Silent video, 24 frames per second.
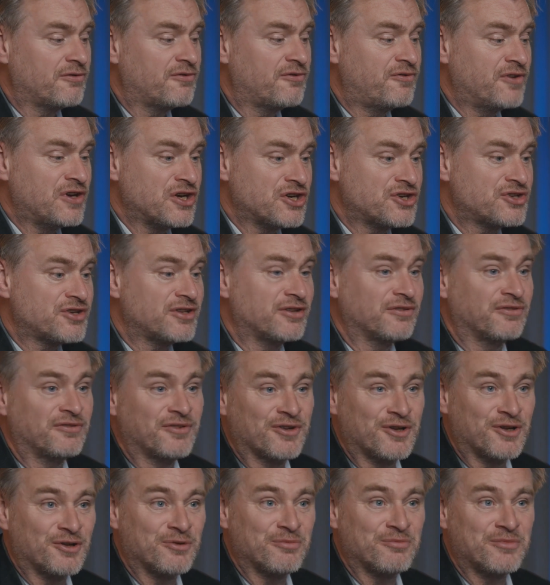finished the
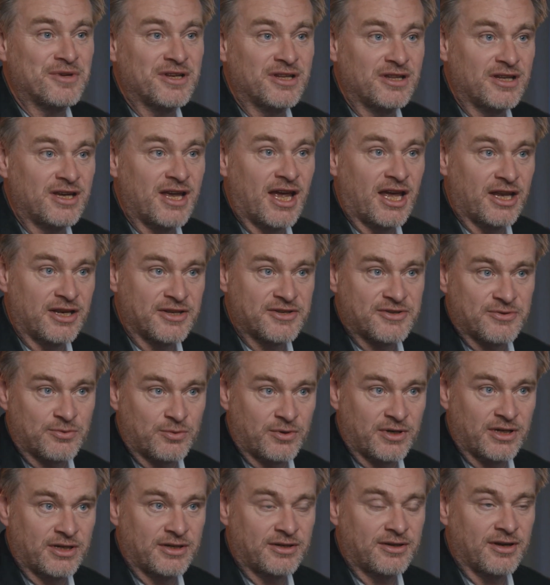film in the edit
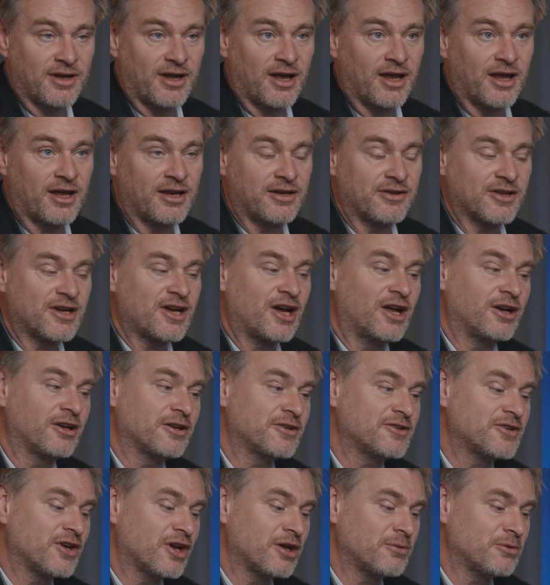suite uh, and the color
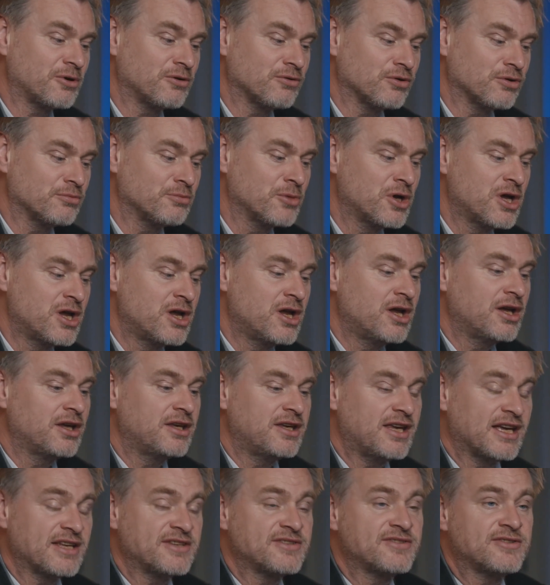timing room
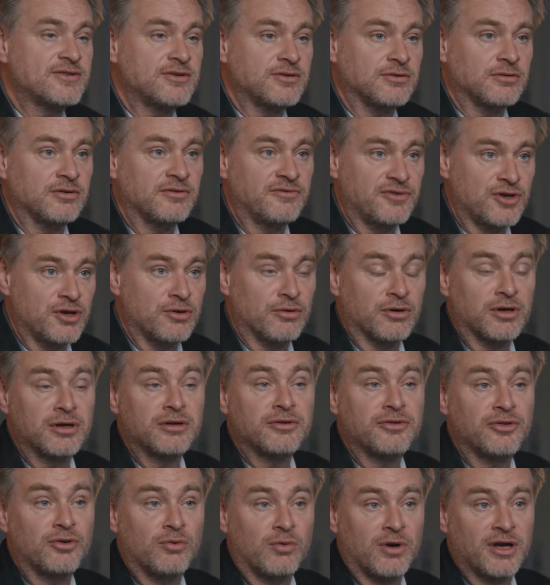gets to the viewer
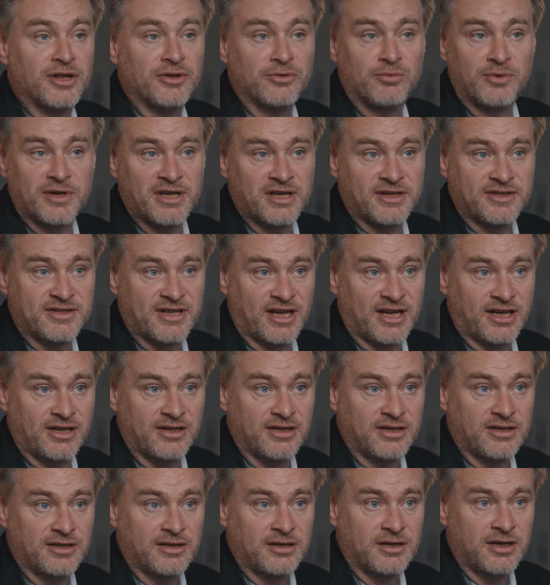the way that we
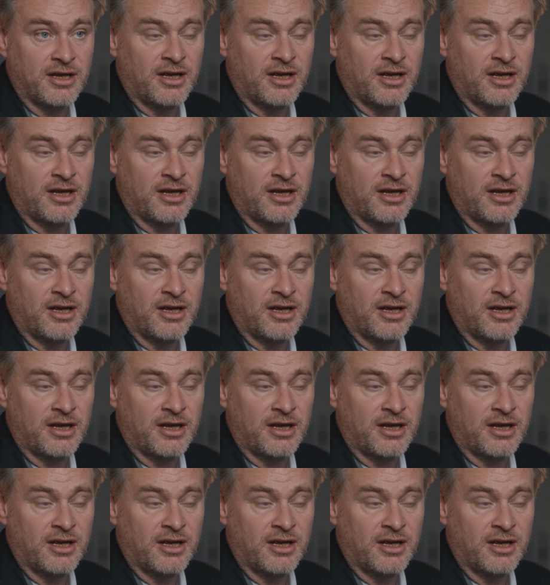intended.